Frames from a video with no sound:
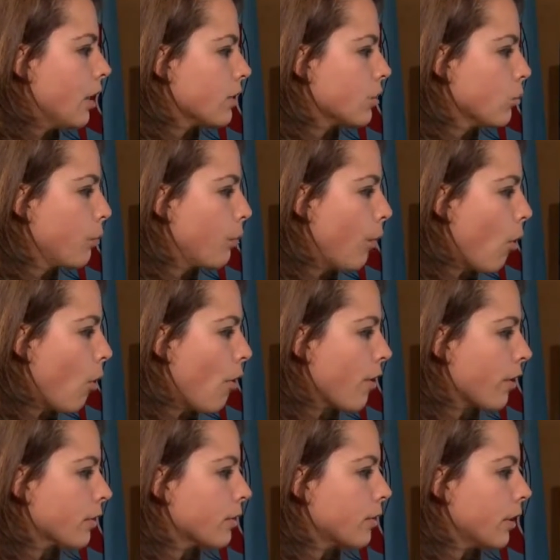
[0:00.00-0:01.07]

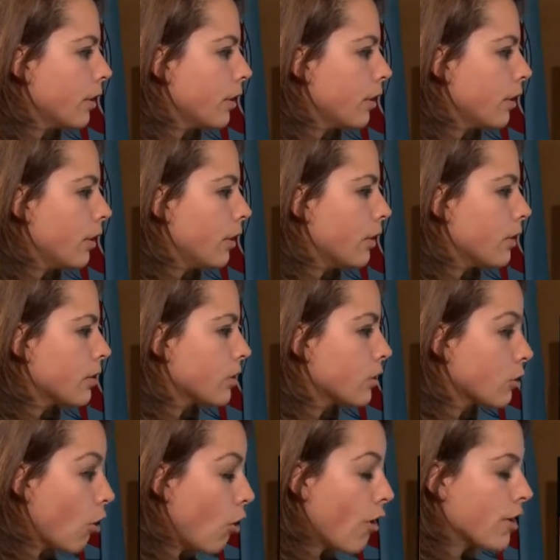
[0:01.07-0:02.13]
support,
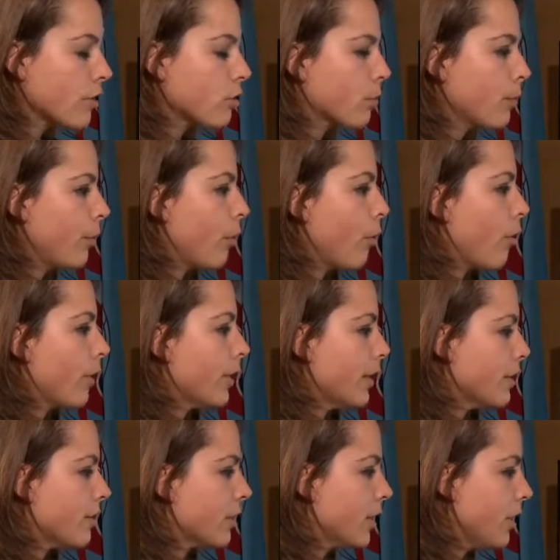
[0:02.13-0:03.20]
storage support,
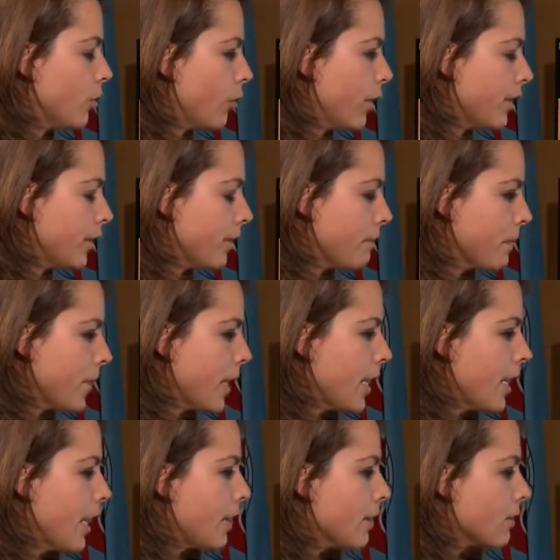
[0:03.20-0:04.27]
and security.
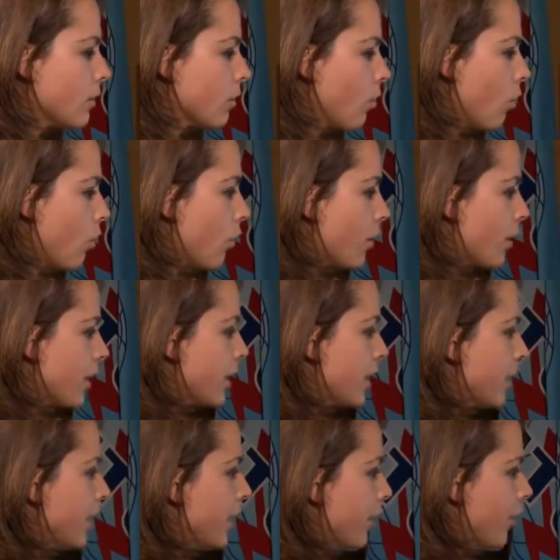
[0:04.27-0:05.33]
So
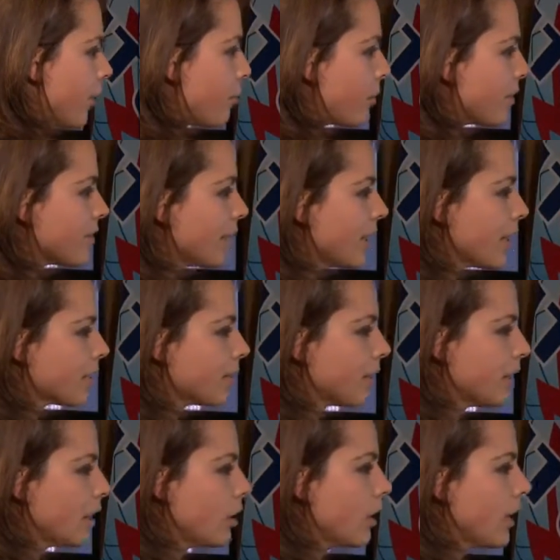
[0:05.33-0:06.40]
here,
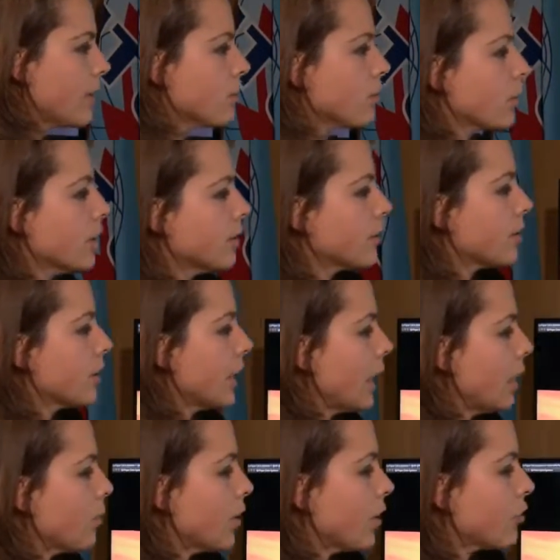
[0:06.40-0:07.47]
precisely, as you can
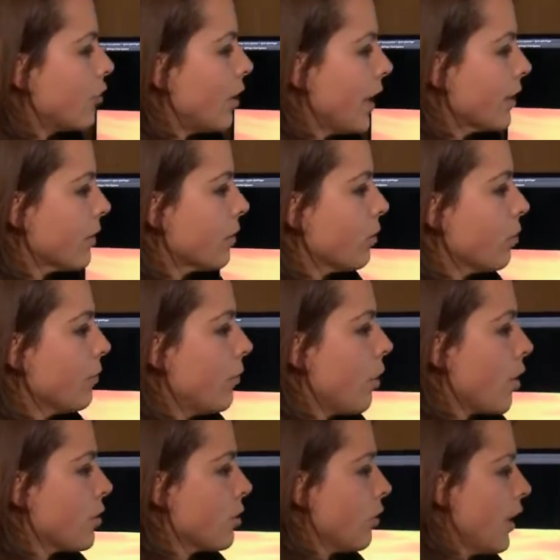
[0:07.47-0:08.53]
see, we are trying to
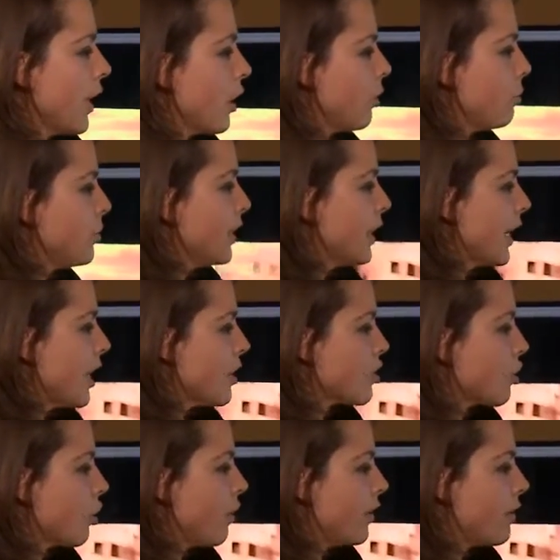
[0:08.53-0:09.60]
focus on a
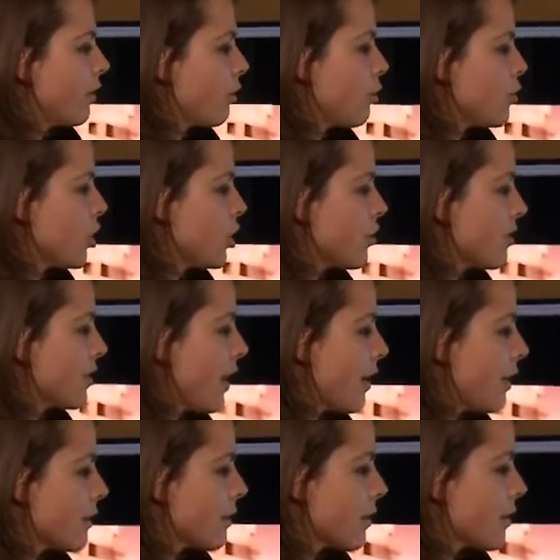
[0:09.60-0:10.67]
communication over heterogeneous
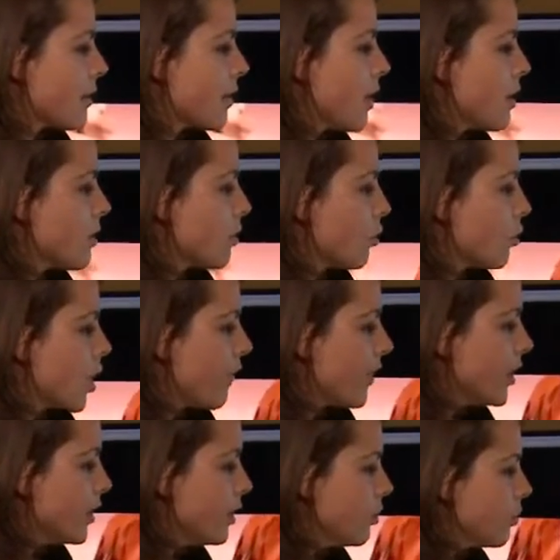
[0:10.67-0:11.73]
access. So you have
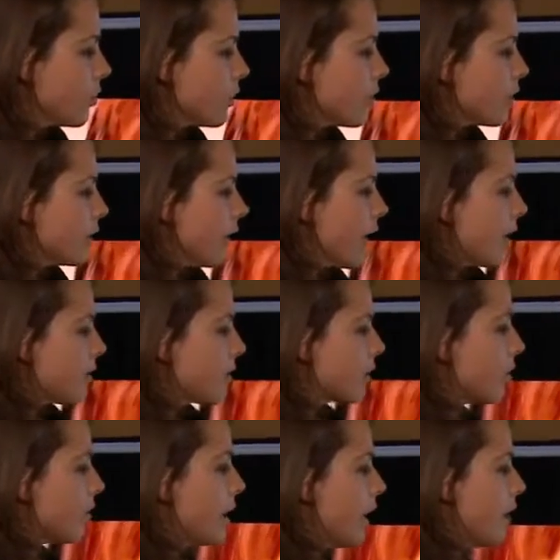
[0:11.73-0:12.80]
a user that is
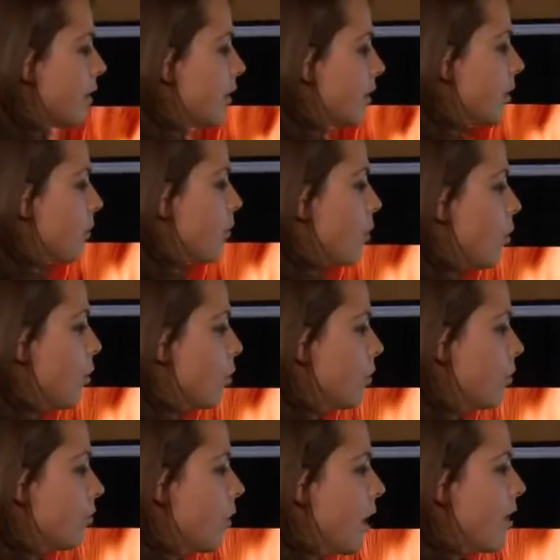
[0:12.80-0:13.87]
connected both
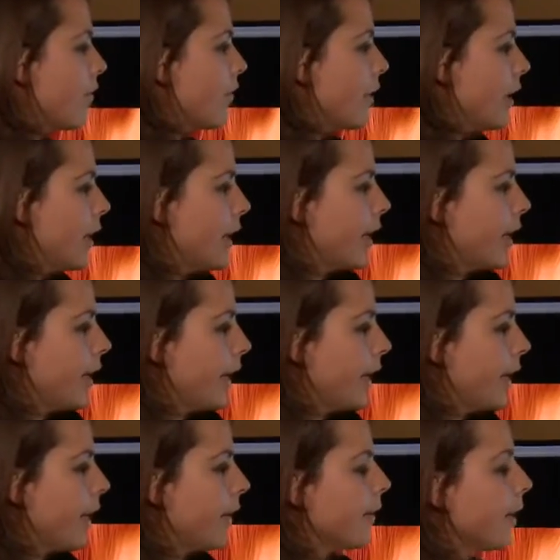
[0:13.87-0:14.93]
with Wi-Fi
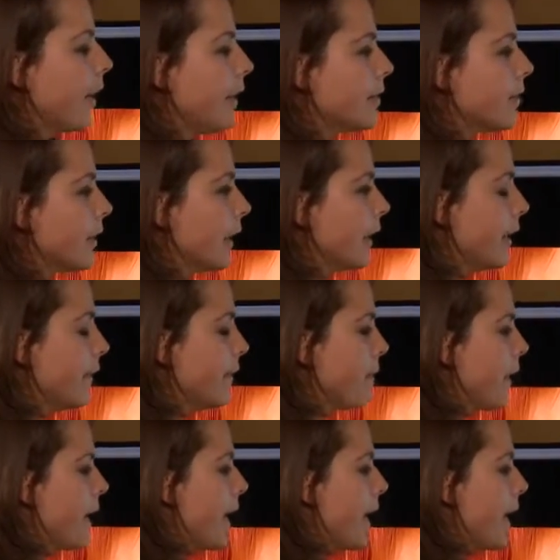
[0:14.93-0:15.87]
and LTE,